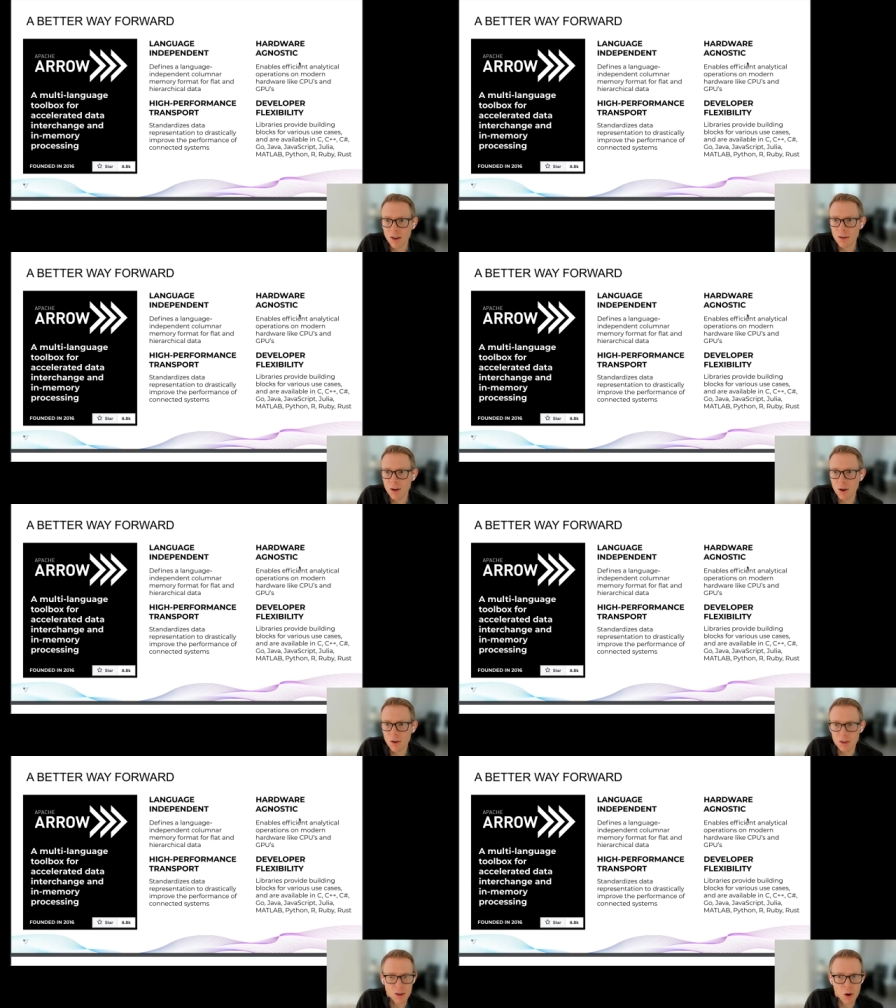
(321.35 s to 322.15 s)
and
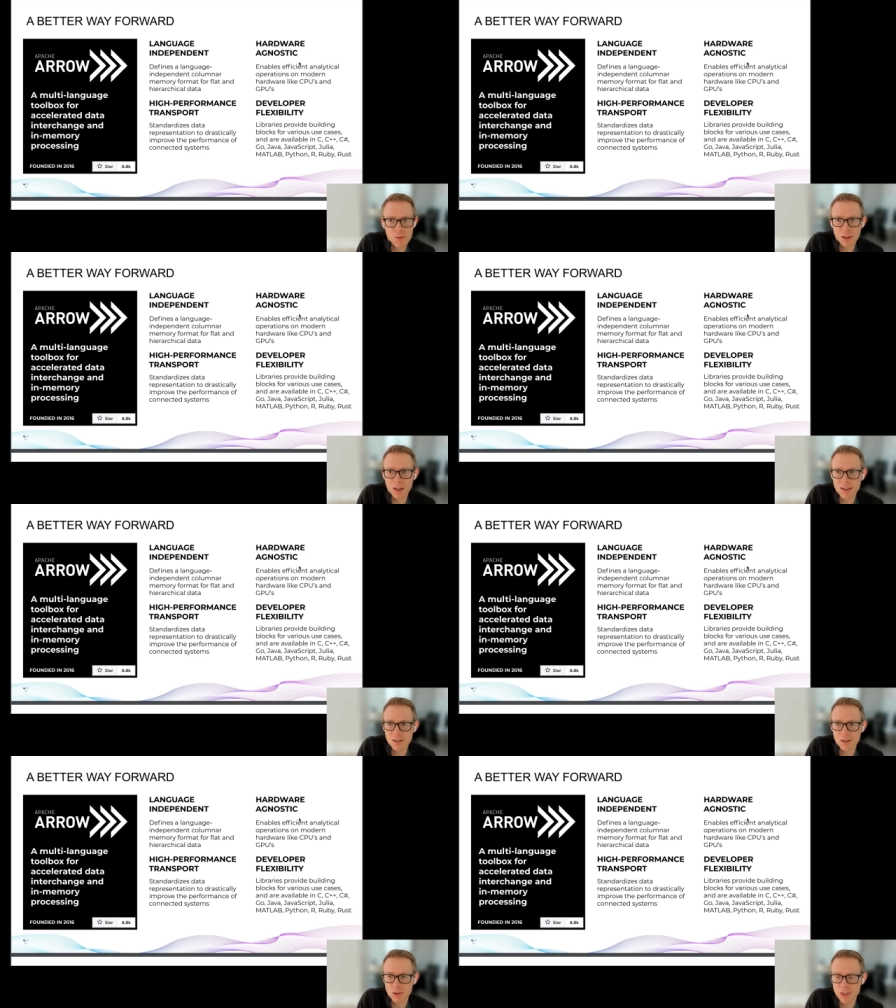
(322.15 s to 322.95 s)
you know, over the
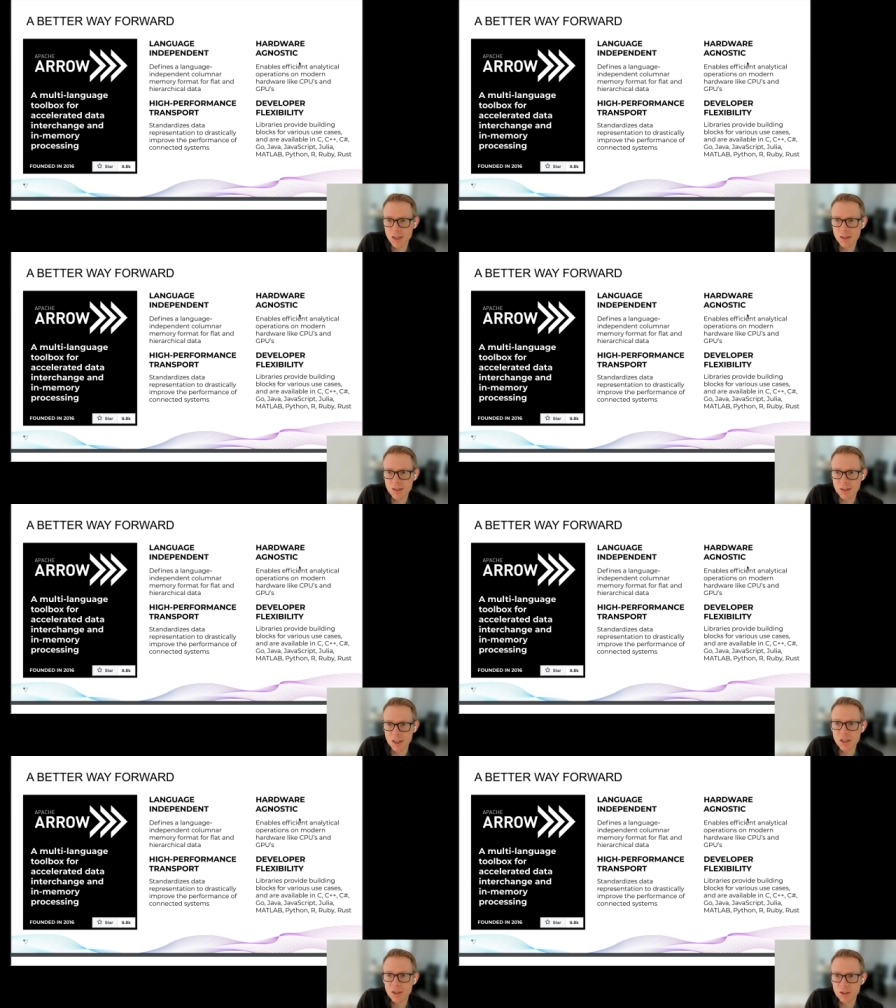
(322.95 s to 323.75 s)
last several years,
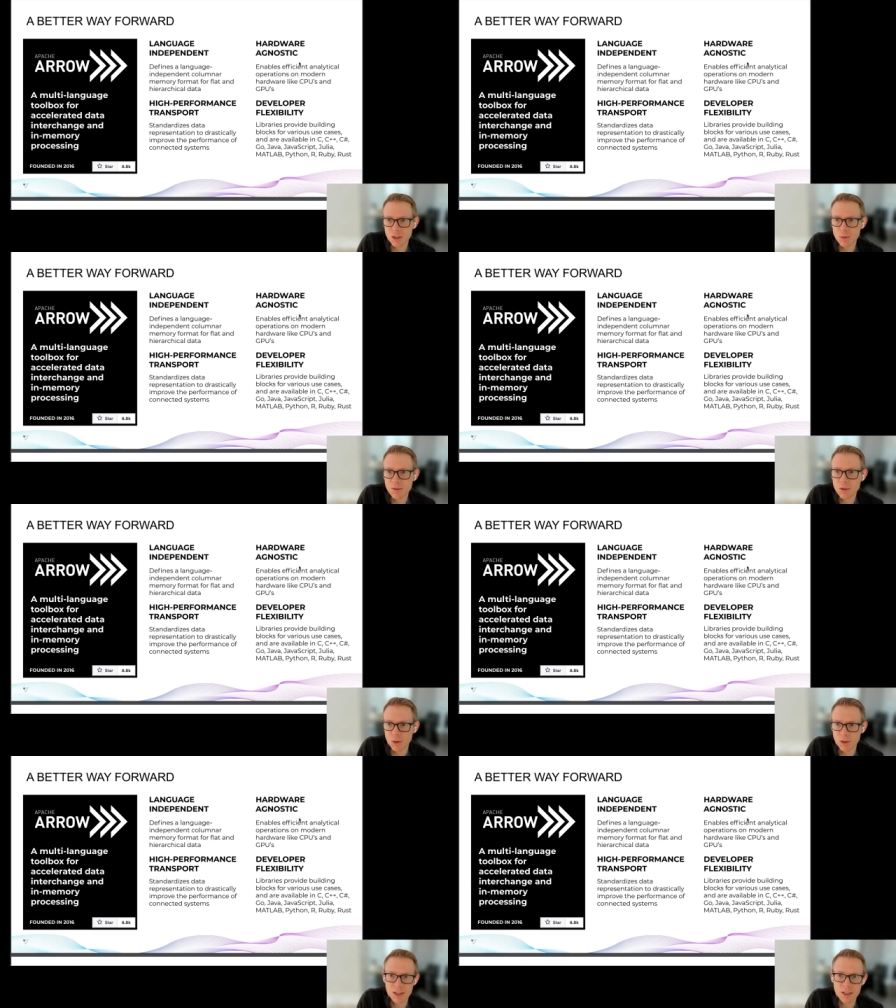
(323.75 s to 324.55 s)
essentially, we've
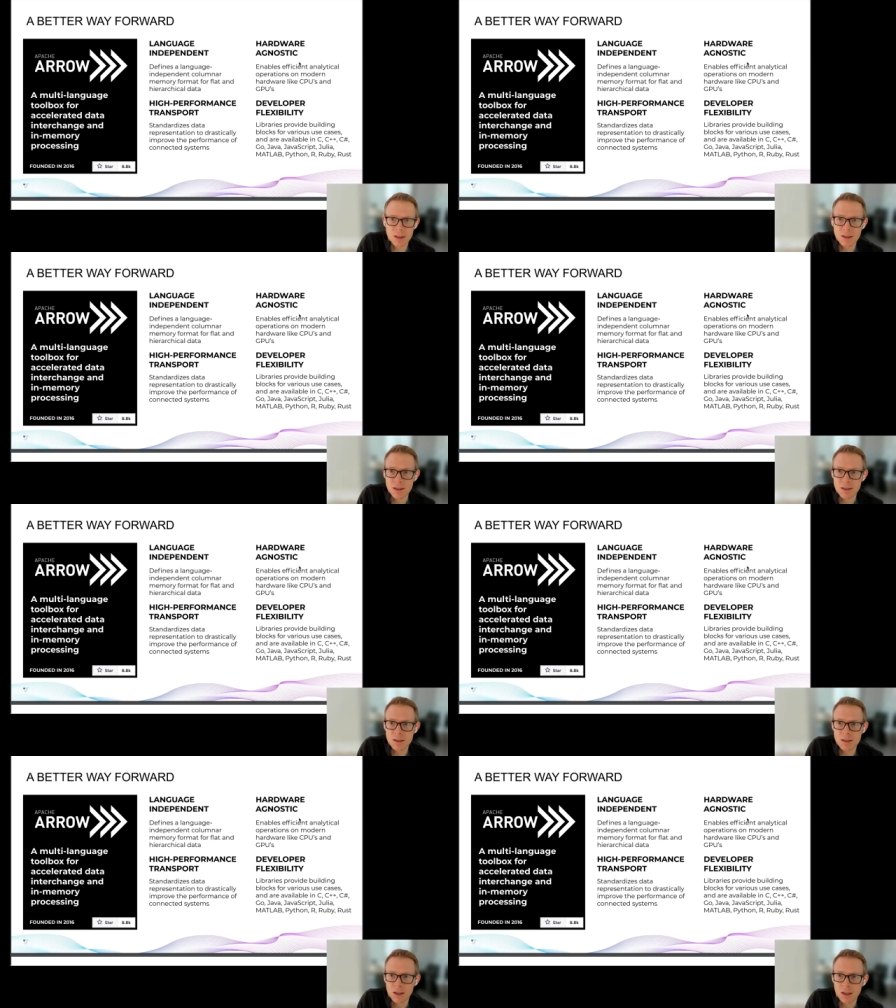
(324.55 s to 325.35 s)
created
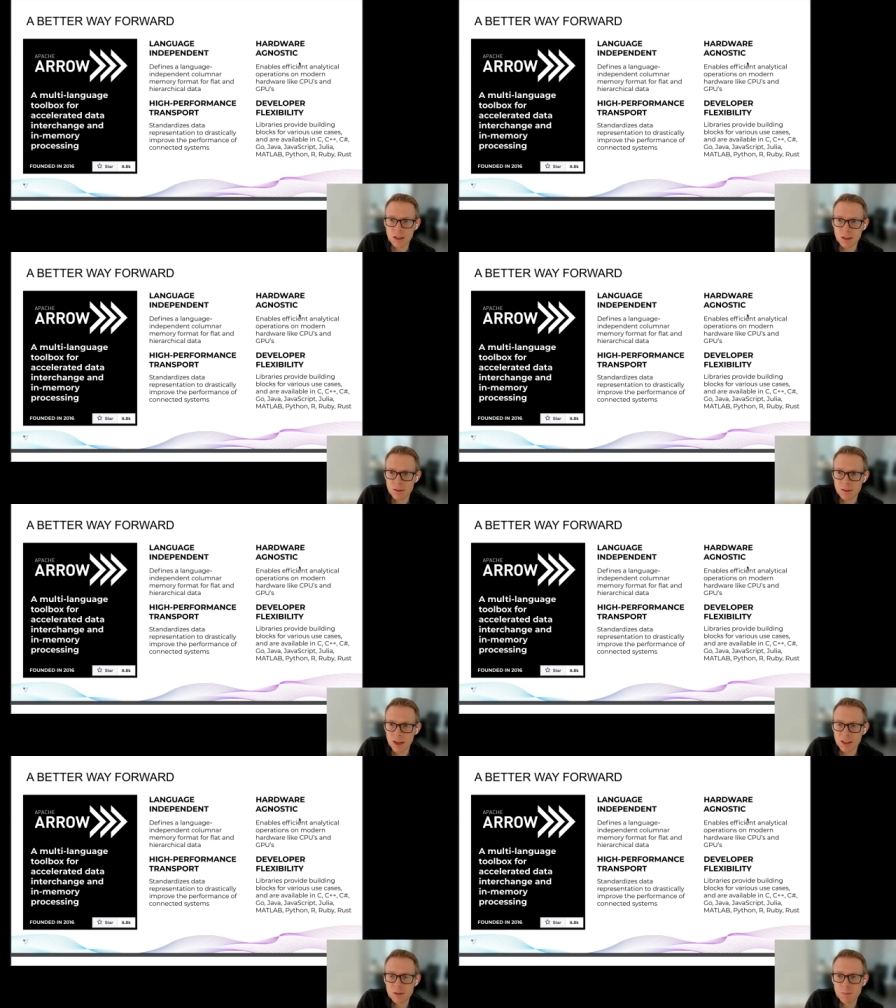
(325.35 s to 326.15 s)
this uh,
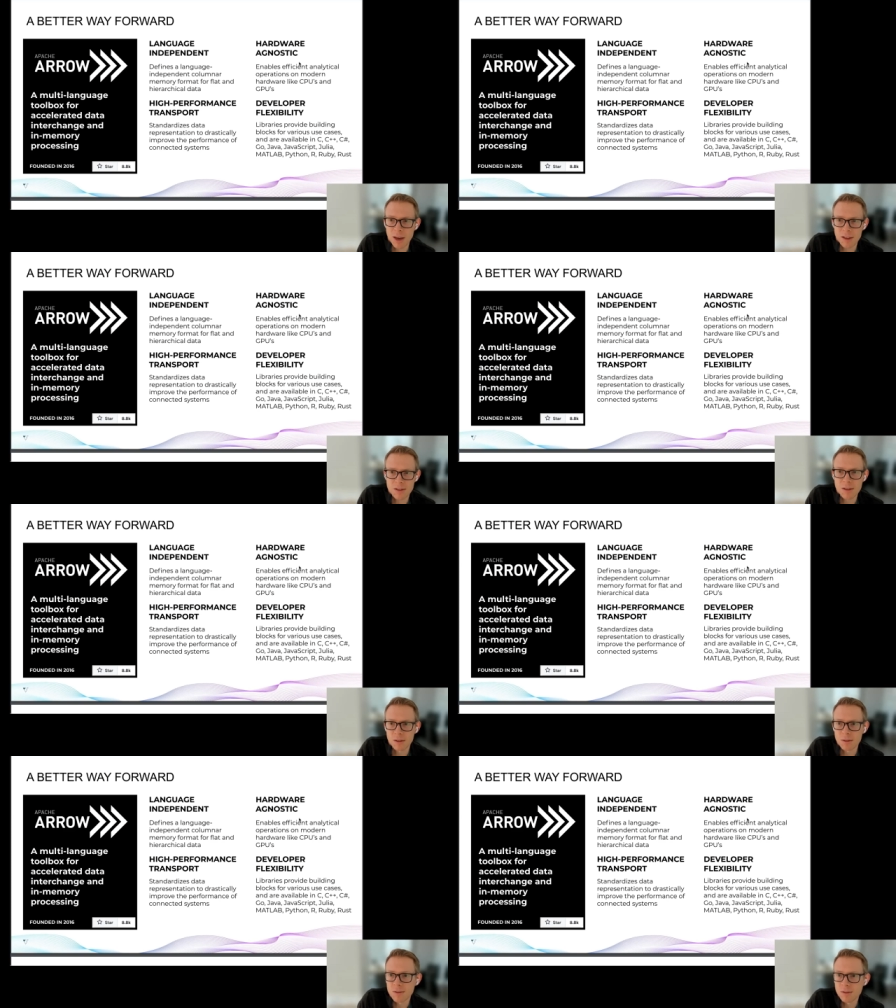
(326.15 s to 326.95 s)

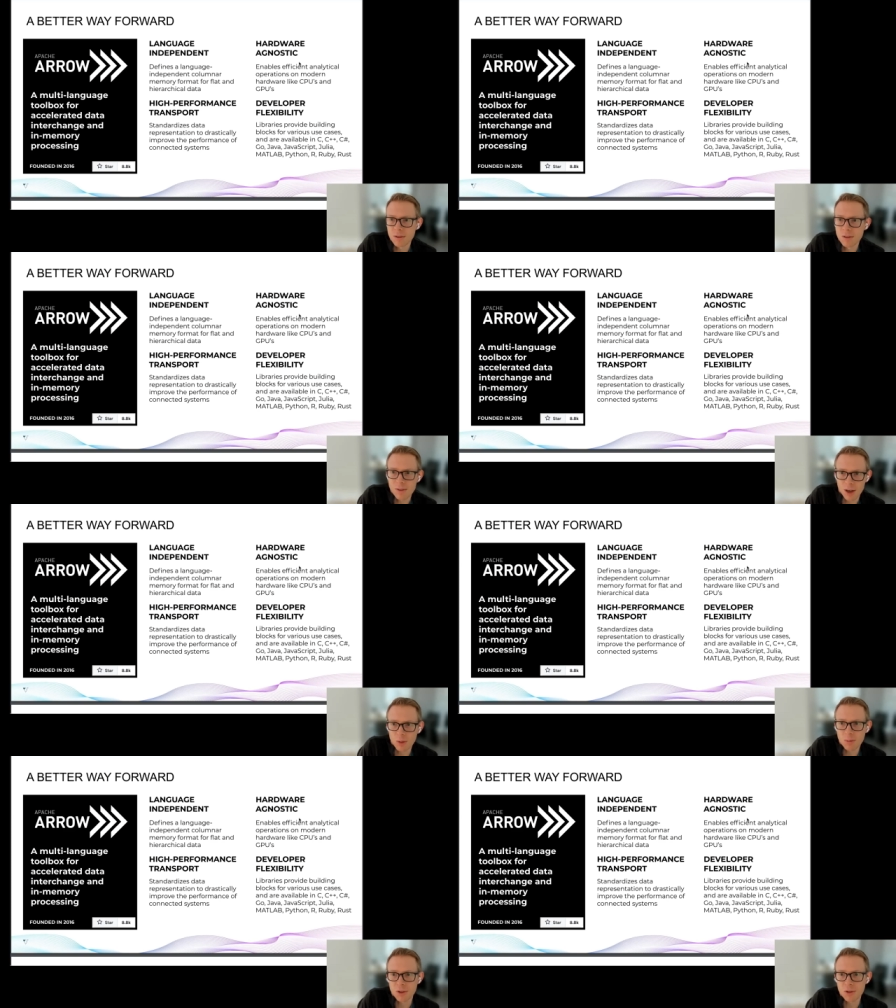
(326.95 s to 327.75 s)
expansive
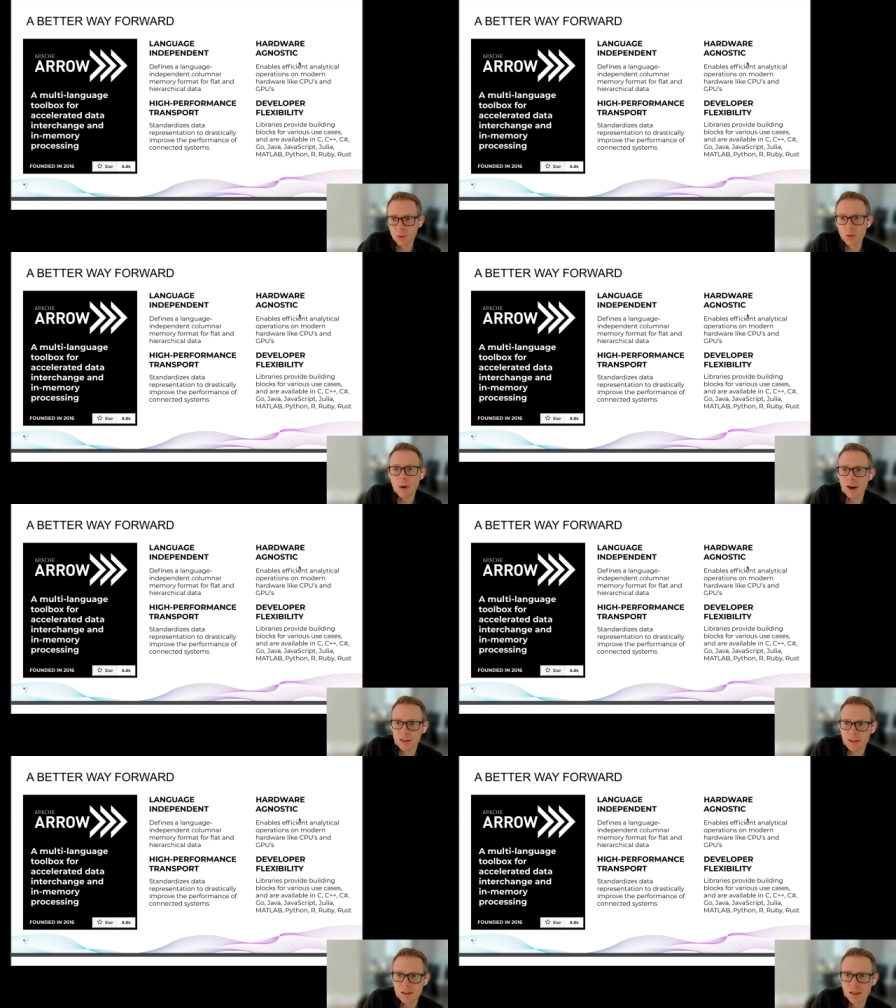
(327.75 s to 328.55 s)
developer
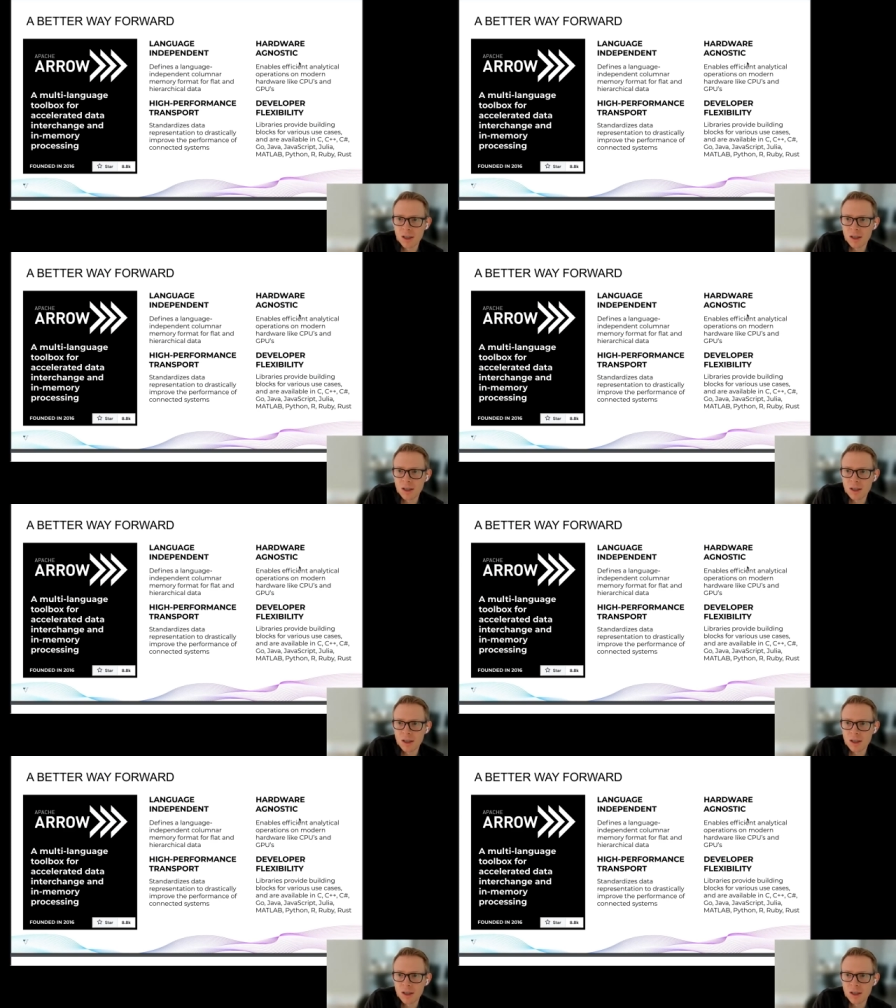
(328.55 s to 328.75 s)
toolbox